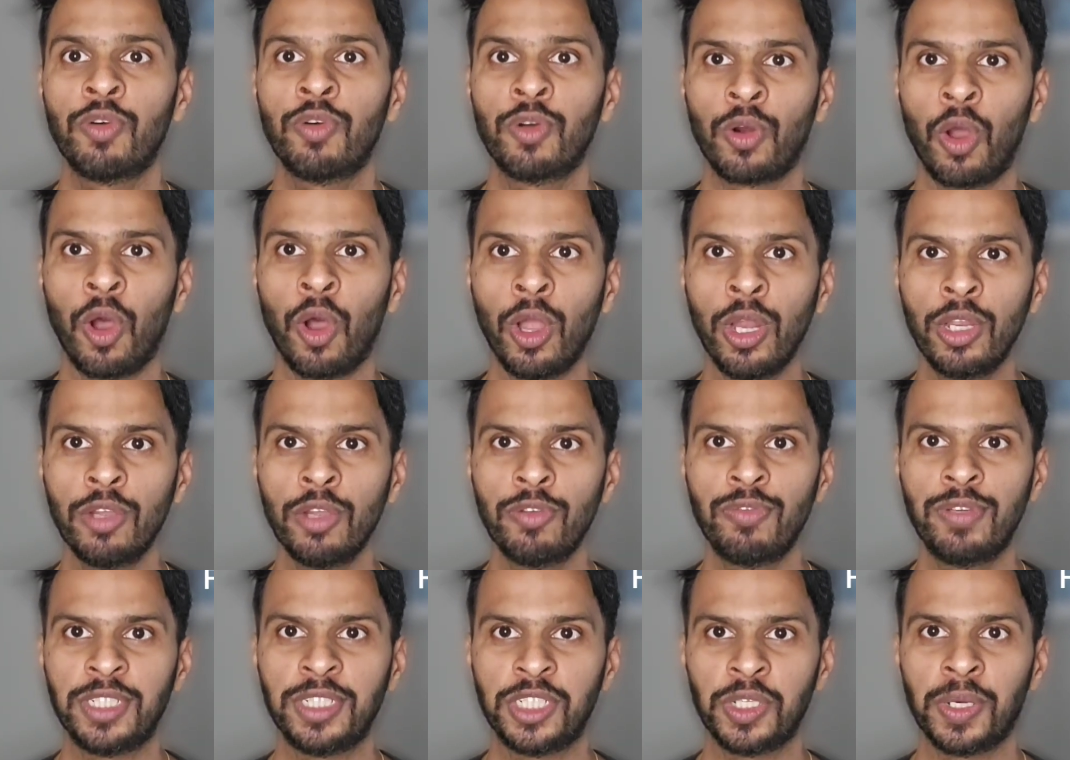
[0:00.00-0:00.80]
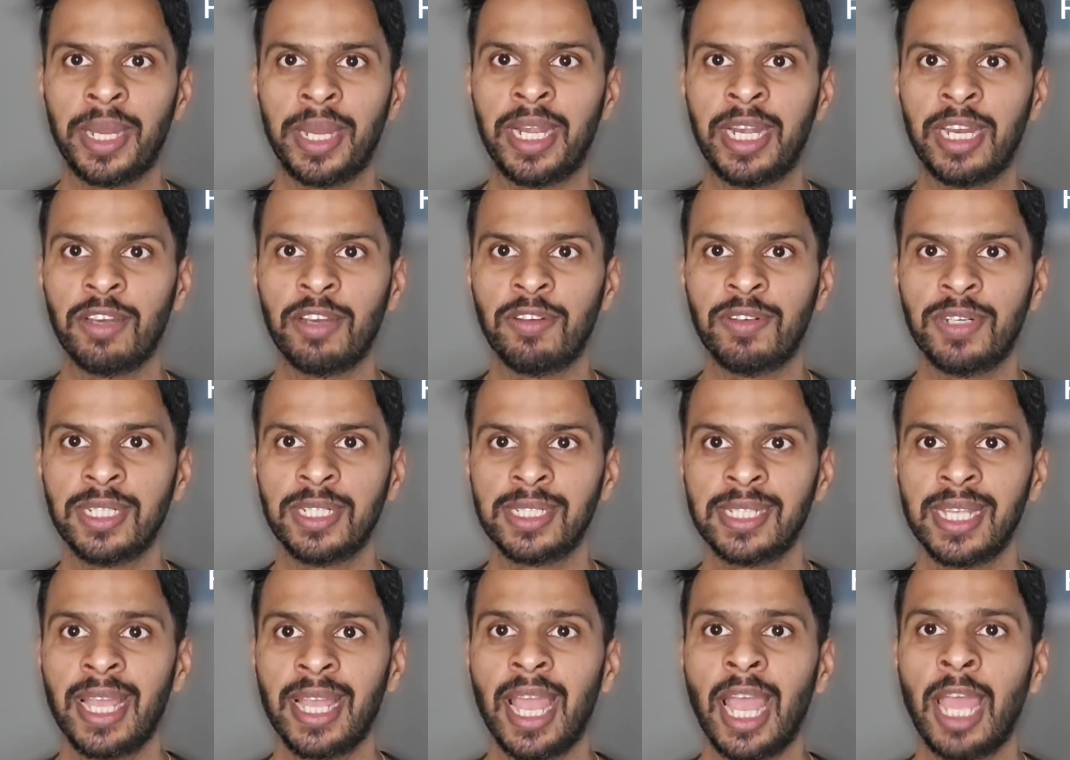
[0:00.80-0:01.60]
for all your future
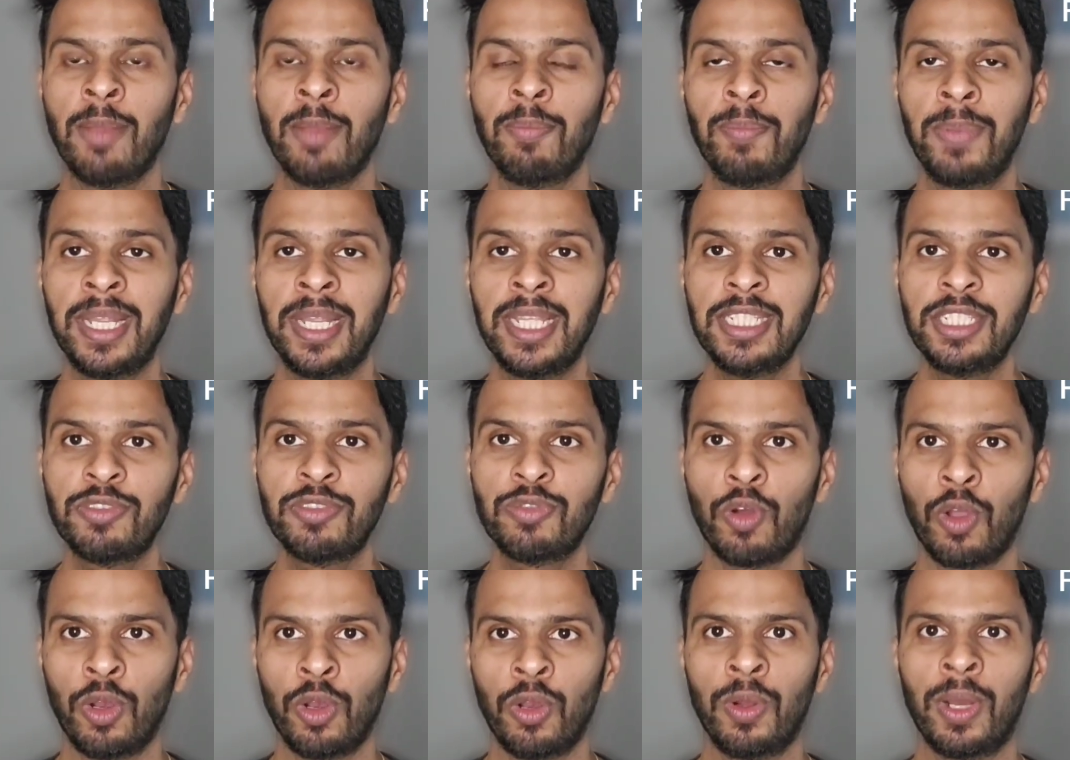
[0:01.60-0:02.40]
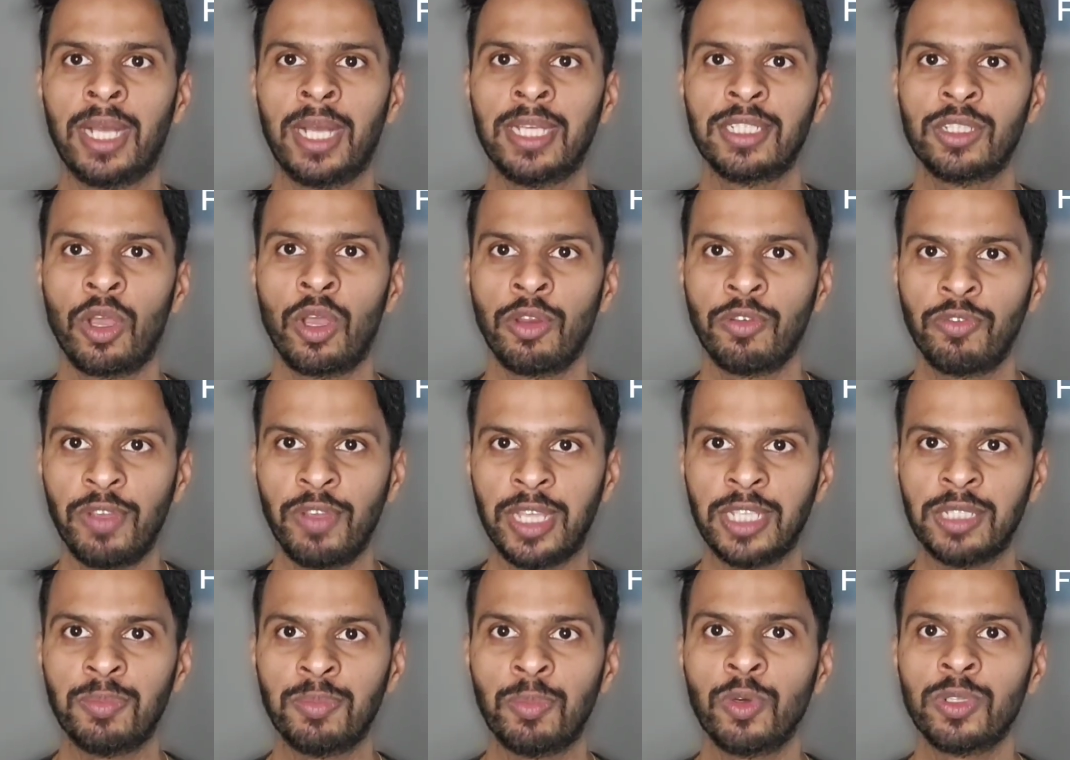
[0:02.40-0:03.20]
endeavors, and please follow us on
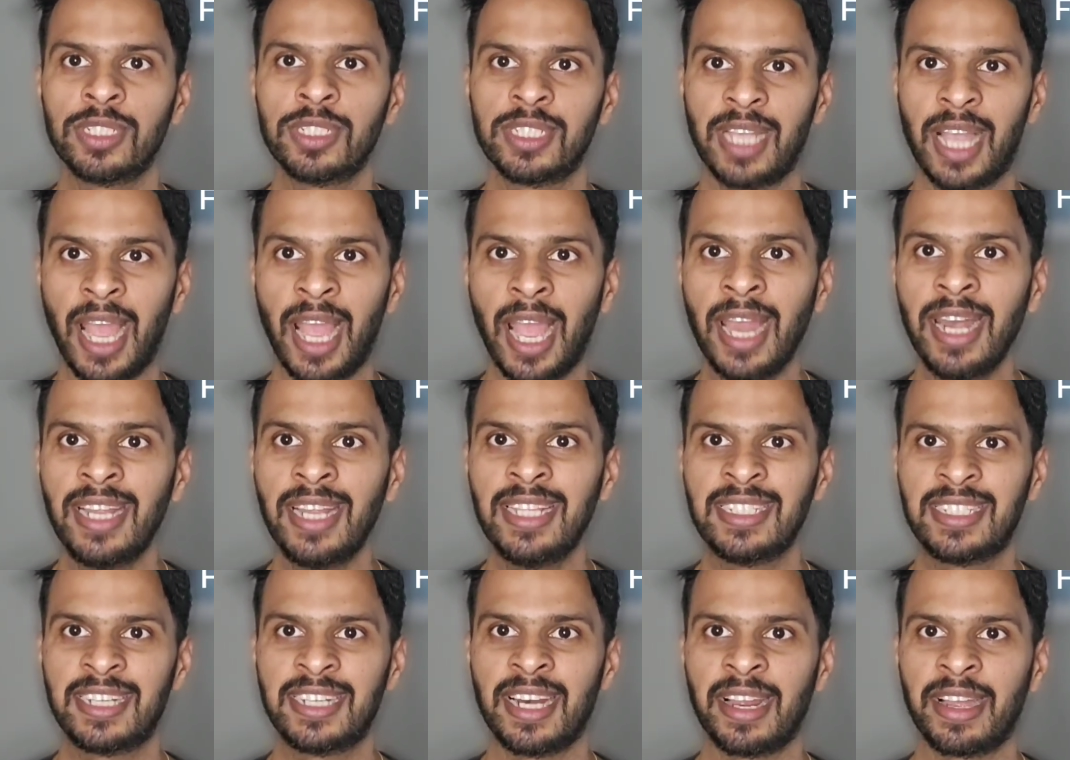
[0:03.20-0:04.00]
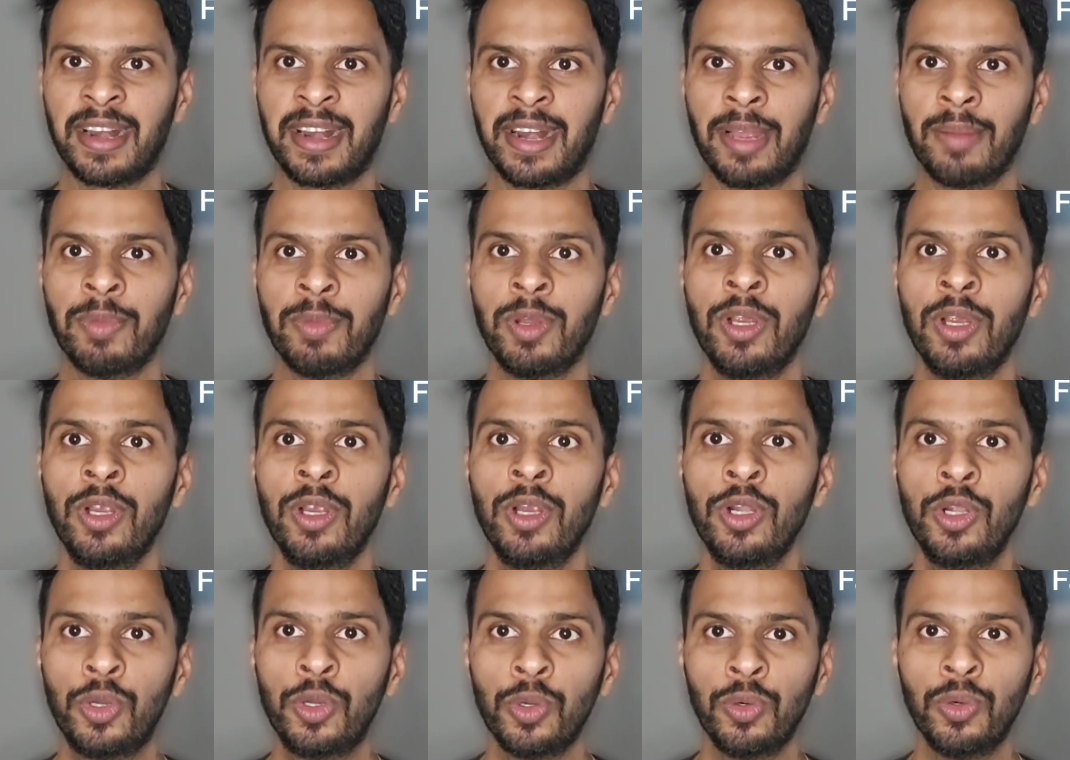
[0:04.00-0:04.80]
Facebook and Instagram
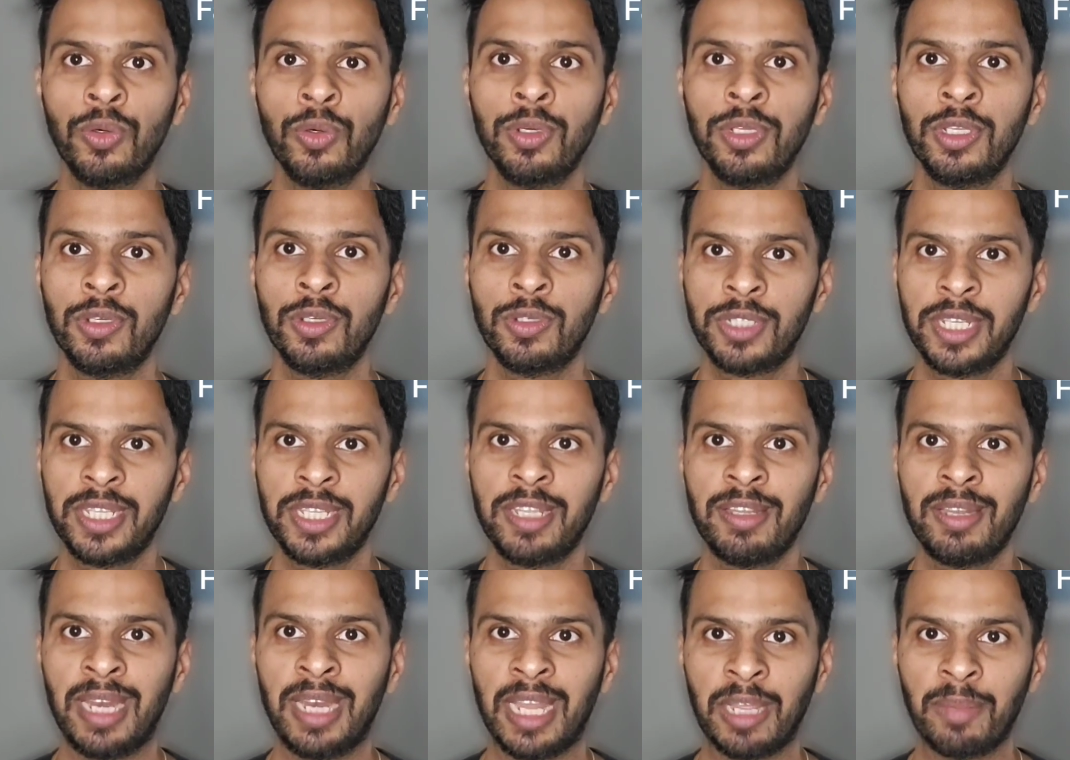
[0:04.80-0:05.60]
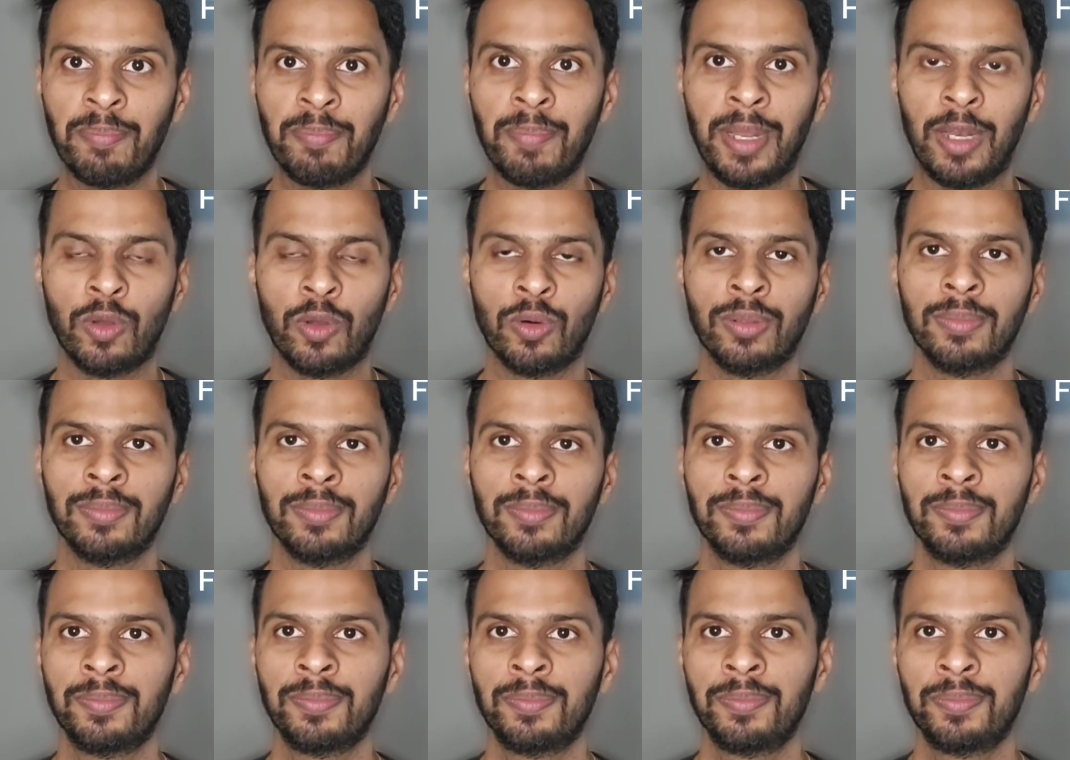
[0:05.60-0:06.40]
too, using the link below.
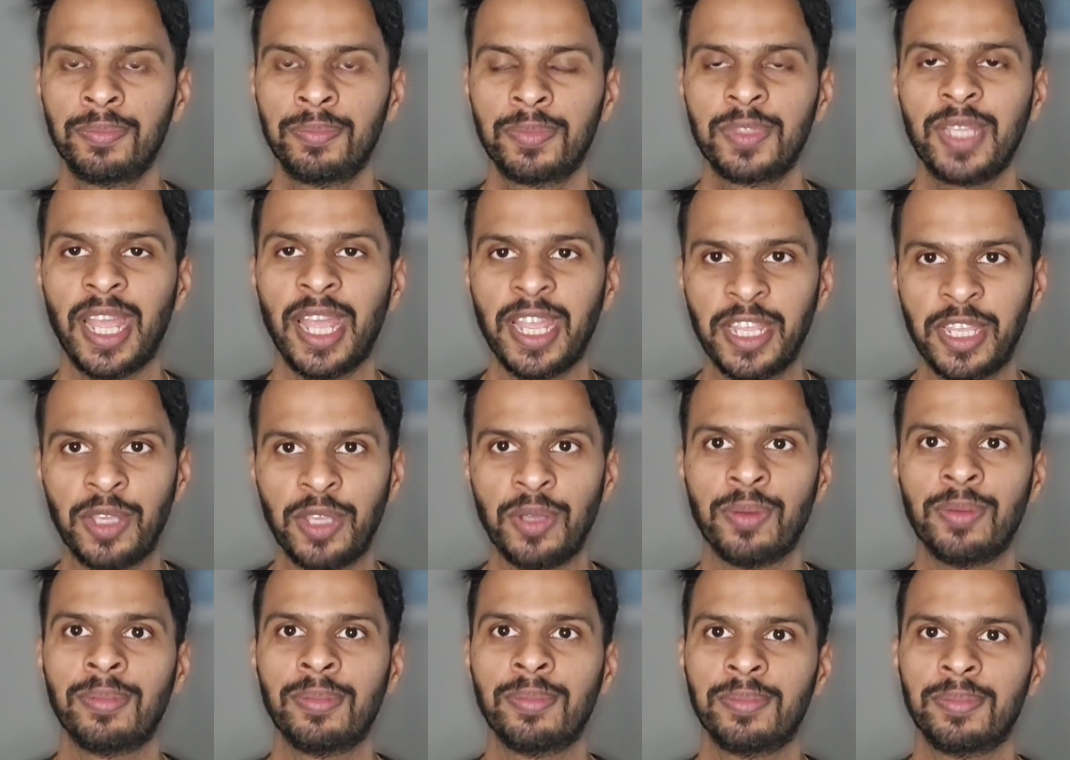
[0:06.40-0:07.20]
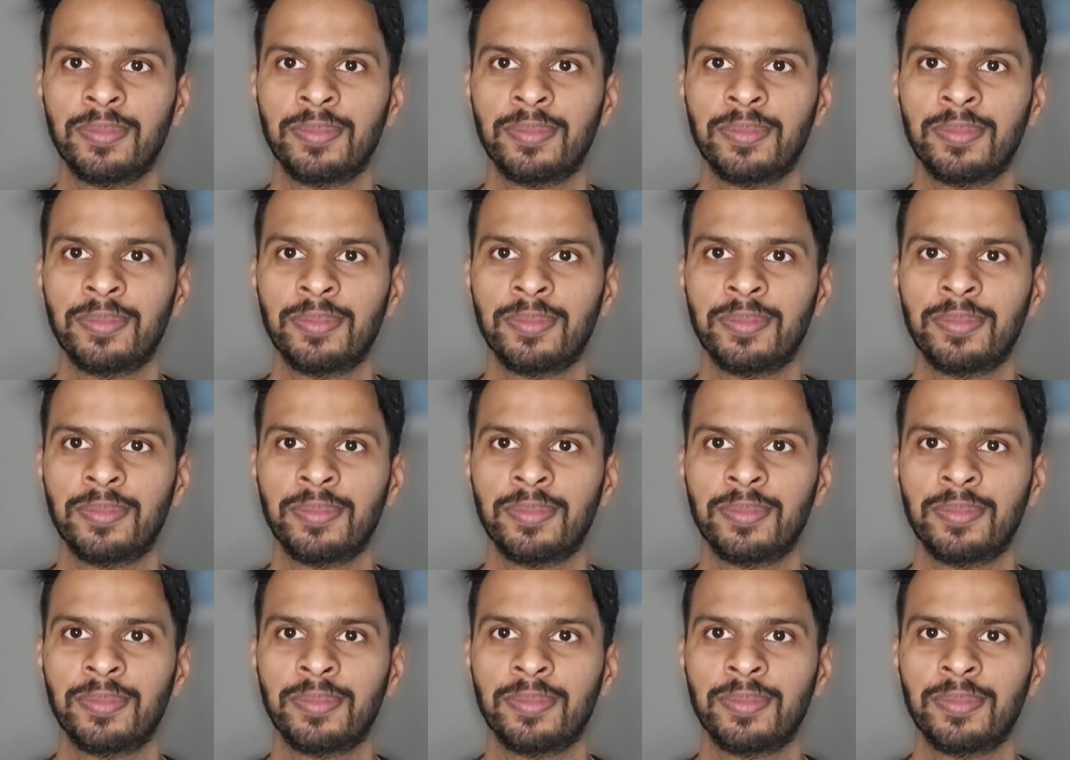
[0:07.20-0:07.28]
Thank you.